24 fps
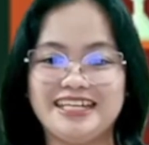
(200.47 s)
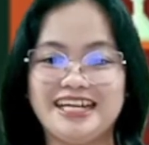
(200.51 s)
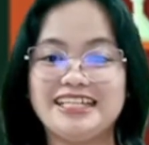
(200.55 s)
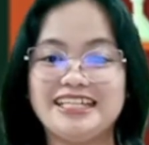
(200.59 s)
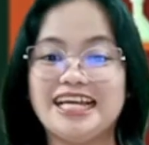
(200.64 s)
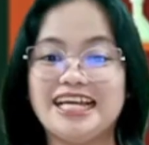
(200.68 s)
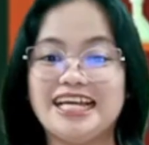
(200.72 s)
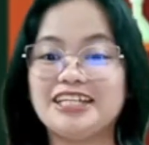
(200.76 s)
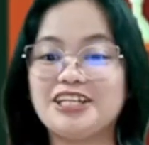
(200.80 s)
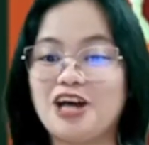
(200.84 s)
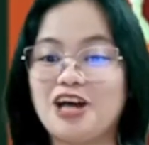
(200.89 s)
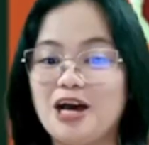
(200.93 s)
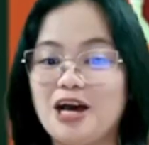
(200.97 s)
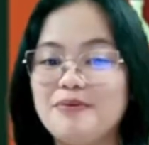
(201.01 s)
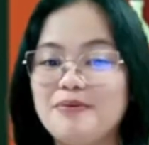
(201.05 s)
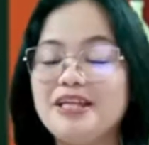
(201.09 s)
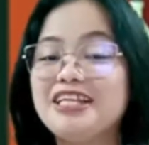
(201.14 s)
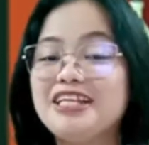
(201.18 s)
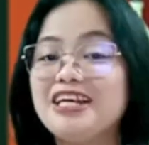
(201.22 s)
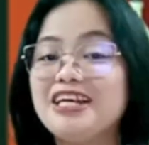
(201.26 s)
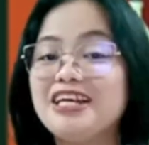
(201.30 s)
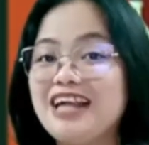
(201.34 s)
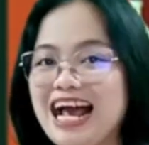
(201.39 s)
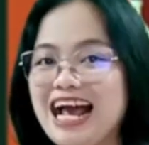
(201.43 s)
Then
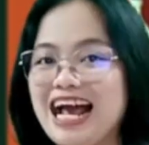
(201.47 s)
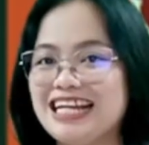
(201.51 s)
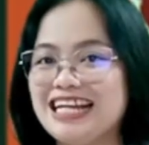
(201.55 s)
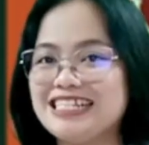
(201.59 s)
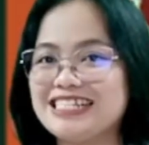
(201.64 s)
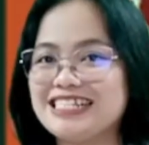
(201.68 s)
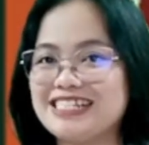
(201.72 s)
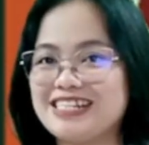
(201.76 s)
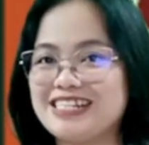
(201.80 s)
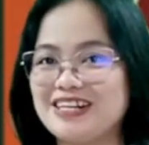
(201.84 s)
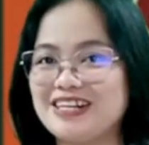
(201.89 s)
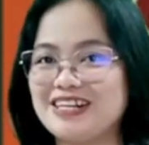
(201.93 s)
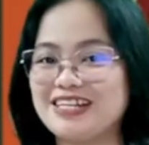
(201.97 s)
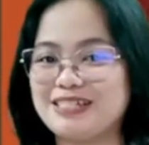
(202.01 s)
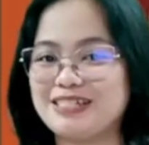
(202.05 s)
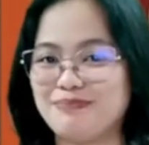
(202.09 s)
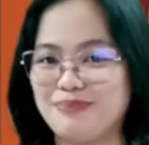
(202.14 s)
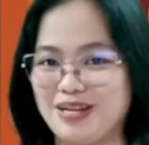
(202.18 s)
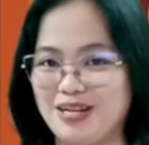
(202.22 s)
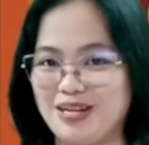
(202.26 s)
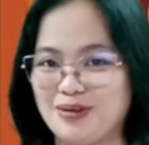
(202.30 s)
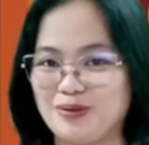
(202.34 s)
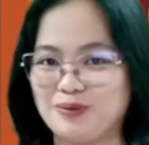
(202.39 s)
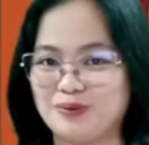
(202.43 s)
comment your answers
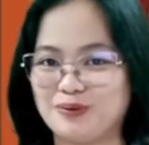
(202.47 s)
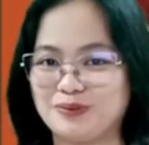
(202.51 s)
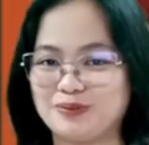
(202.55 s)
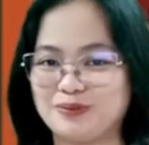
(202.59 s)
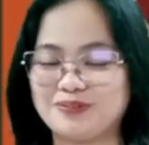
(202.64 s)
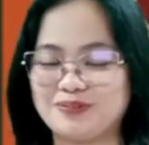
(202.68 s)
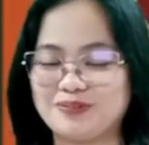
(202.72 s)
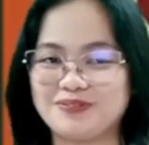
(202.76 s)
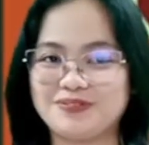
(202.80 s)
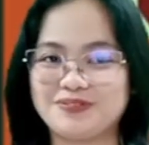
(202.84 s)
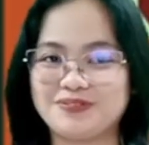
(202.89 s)
below.